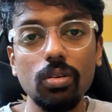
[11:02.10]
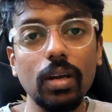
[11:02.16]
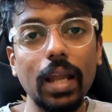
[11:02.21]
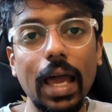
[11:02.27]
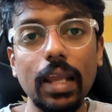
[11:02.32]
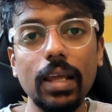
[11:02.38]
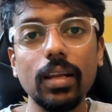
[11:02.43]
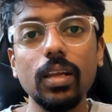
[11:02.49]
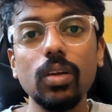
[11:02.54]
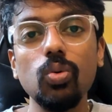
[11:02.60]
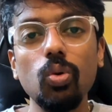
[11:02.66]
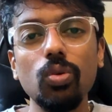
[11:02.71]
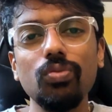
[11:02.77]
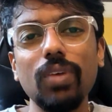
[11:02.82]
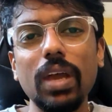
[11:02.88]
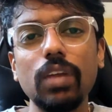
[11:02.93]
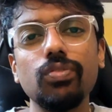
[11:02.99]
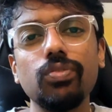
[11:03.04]
directly.
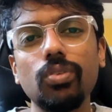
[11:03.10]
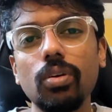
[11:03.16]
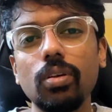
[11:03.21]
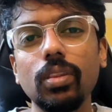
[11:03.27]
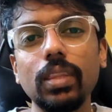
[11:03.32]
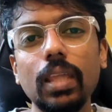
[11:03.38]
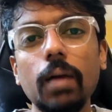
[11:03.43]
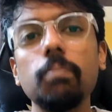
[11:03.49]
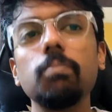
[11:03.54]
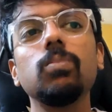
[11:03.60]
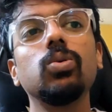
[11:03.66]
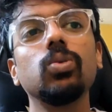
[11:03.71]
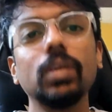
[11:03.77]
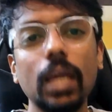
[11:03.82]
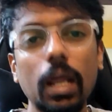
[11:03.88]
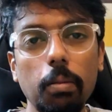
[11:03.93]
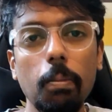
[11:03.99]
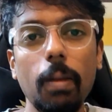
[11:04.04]
Don't wait for them
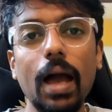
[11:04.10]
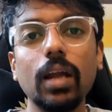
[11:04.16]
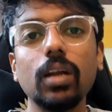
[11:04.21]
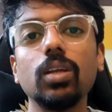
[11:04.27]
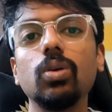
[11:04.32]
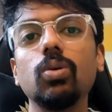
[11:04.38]
to get back